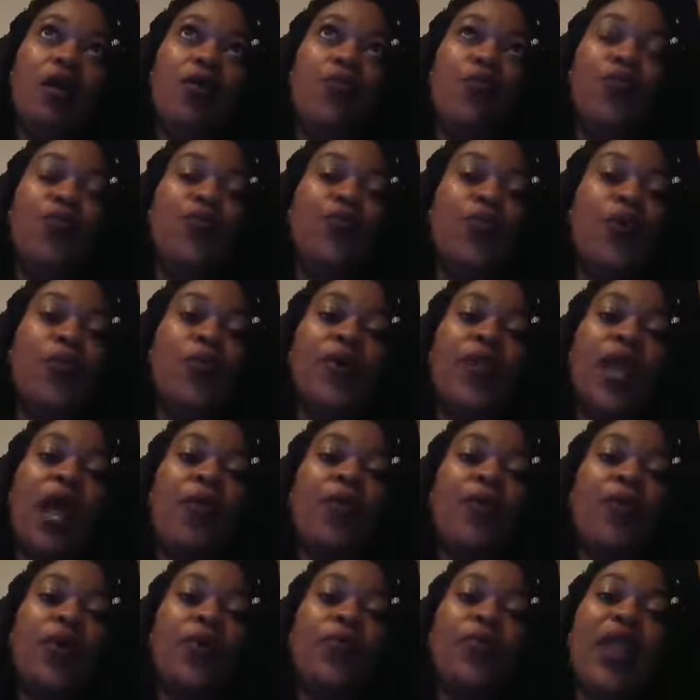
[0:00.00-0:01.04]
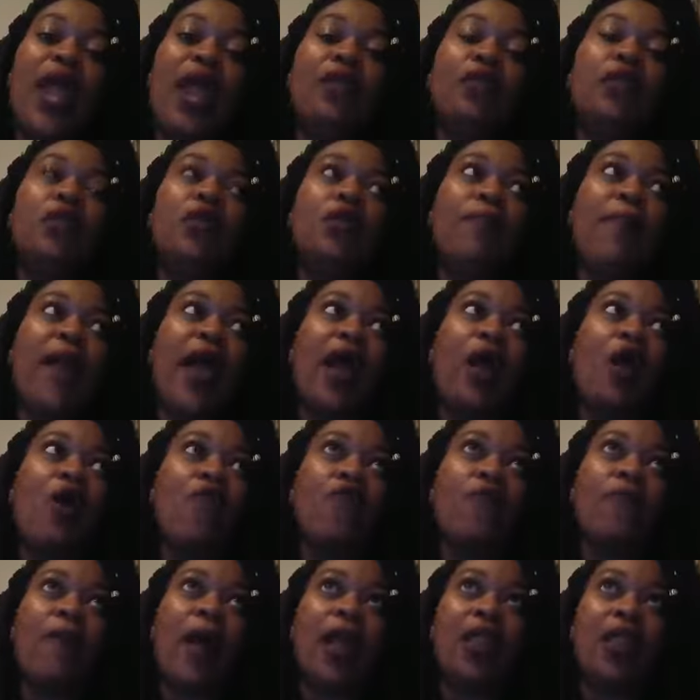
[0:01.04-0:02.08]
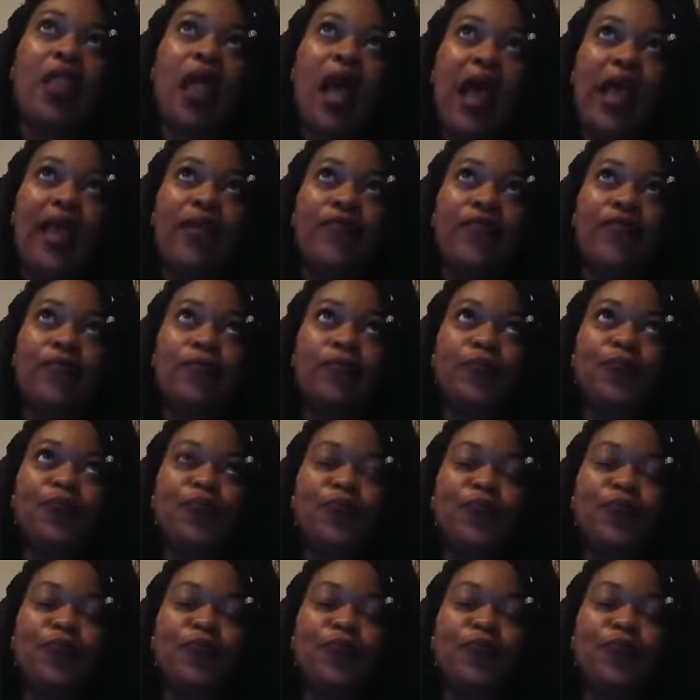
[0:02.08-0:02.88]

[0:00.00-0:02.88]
when I look back over my life,